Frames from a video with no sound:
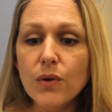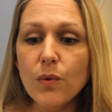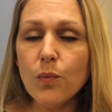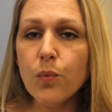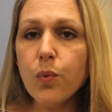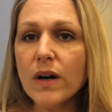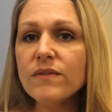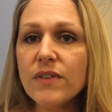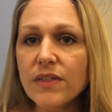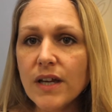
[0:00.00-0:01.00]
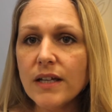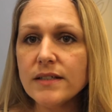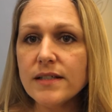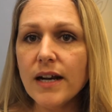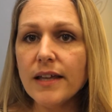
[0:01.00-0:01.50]
one of the
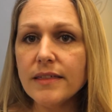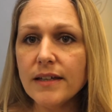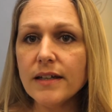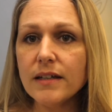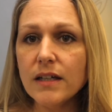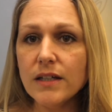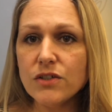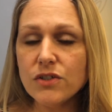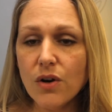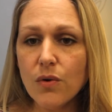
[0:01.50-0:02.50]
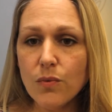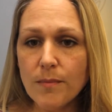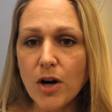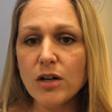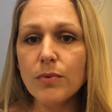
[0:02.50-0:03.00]
things that I think is so
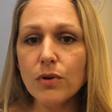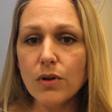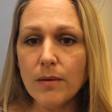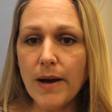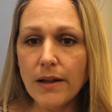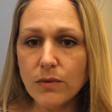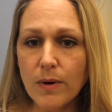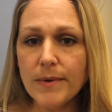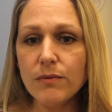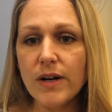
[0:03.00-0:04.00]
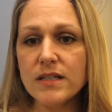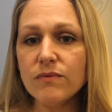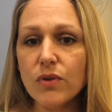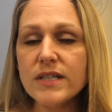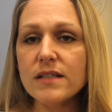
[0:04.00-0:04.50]
remarkable about the women in
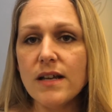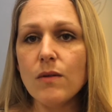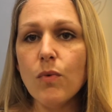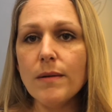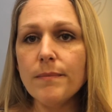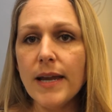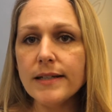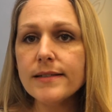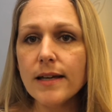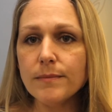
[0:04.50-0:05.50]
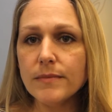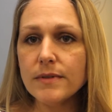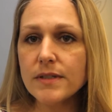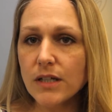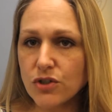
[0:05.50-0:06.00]
Rising Voices and what makes them
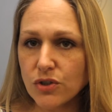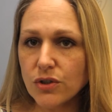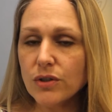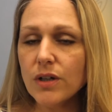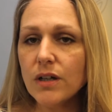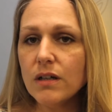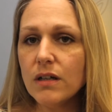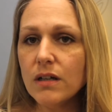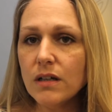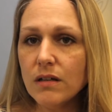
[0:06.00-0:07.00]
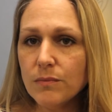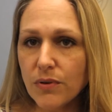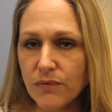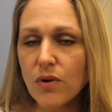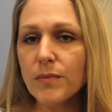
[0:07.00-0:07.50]
such good
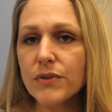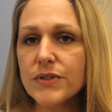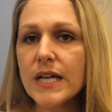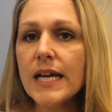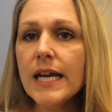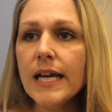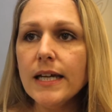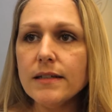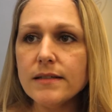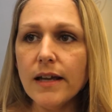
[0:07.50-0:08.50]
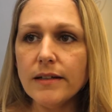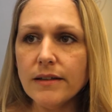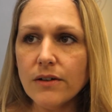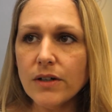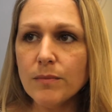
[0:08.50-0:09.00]
performers is that
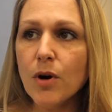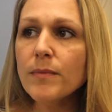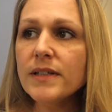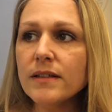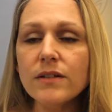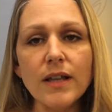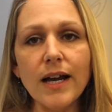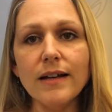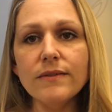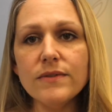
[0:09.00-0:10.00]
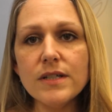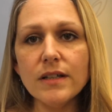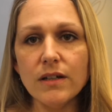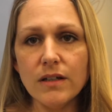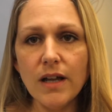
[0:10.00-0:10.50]
they're at a moment in their lives
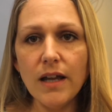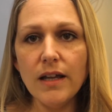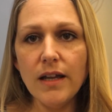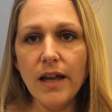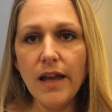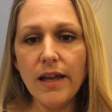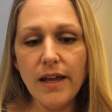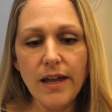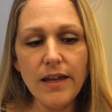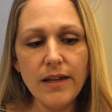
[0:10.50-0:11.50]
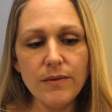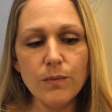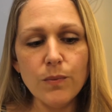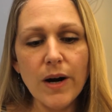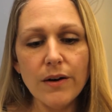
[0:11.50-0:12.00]

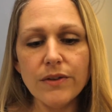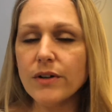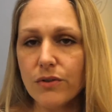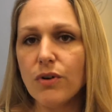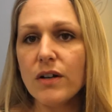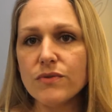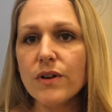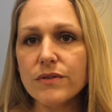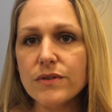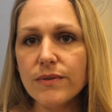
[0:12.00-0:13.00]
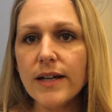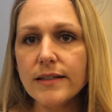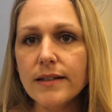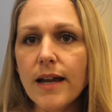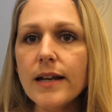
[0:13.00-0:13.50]
where they're at a crossroads,
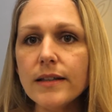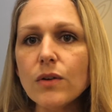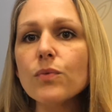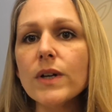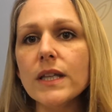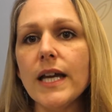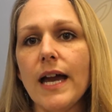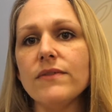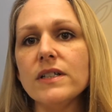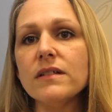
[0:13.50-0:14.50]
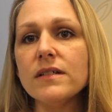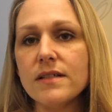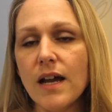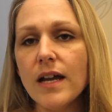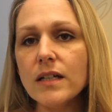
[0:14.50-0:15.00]
right? And they're really having to
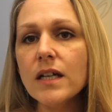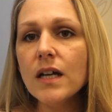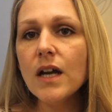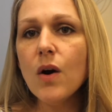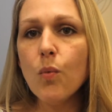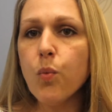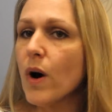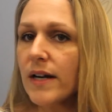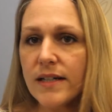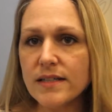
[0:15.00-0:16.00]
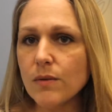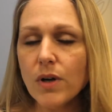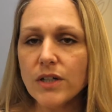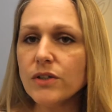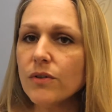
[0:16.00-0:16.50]
decide what it is they
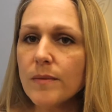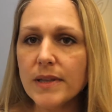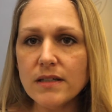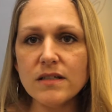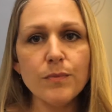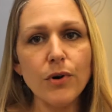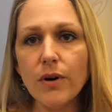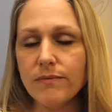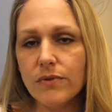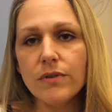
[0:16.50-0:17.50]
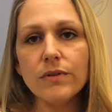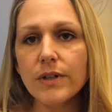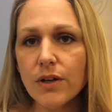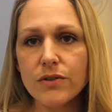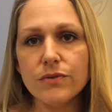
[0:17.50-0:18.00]
want to do. I mean, this is a program
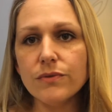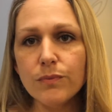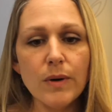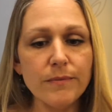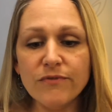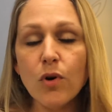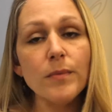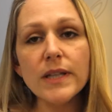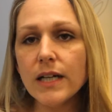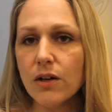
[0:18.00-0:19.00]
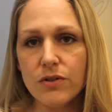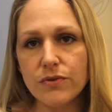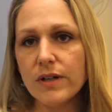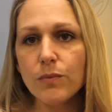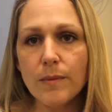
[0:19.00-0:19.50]
for formerly
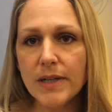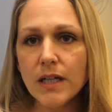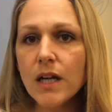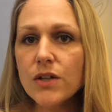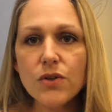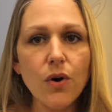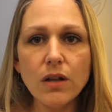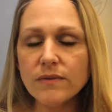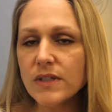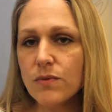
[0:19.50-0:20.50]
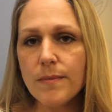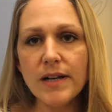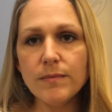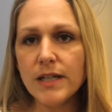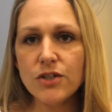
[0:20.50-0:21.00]
incarcerated women. So all of these women
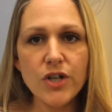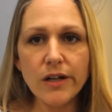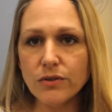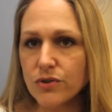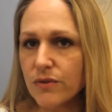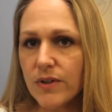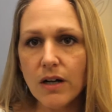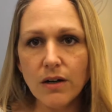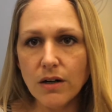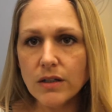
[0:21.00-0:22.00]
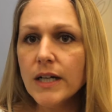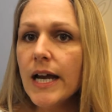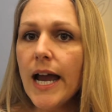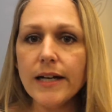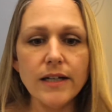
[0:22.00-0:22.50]
have been in jail or juvenile hall
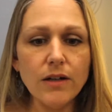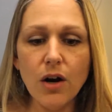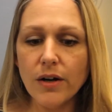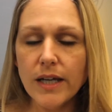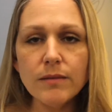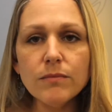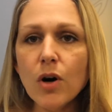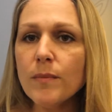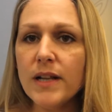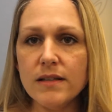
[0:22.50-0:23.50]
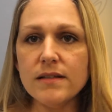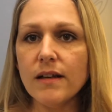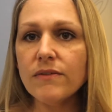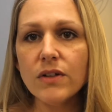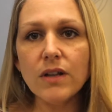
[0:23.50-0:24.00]
and are in moments
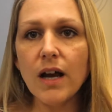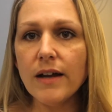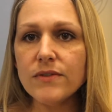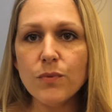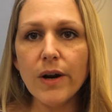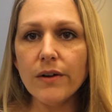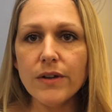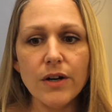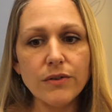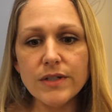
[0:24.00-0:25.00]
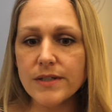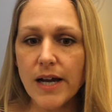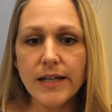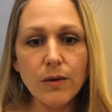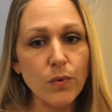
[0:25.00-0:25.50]
of their lives where they're
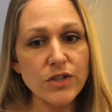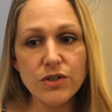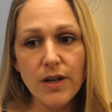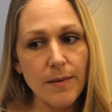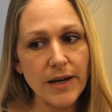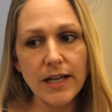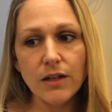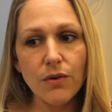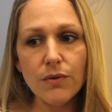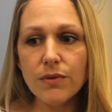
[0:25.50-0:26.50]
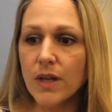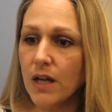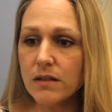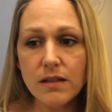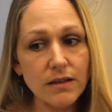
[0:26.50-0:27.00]
deciding am I going to go
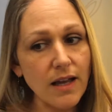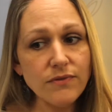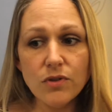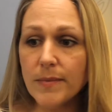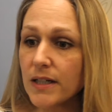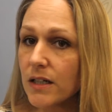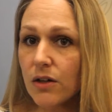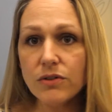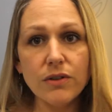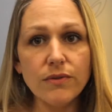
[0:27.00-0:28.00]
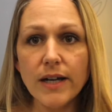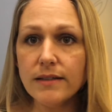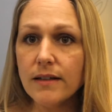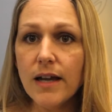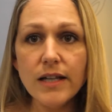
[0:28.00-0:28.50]
to the left or am I going to go to the
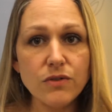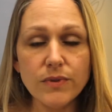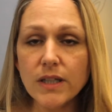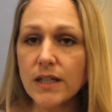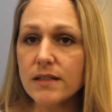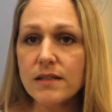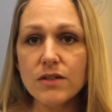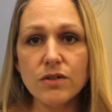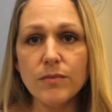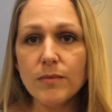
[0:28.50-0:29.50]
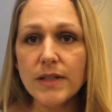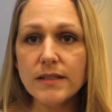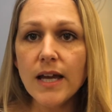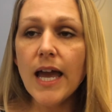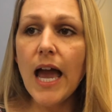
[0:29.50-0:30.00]
right? It's really a decision moment.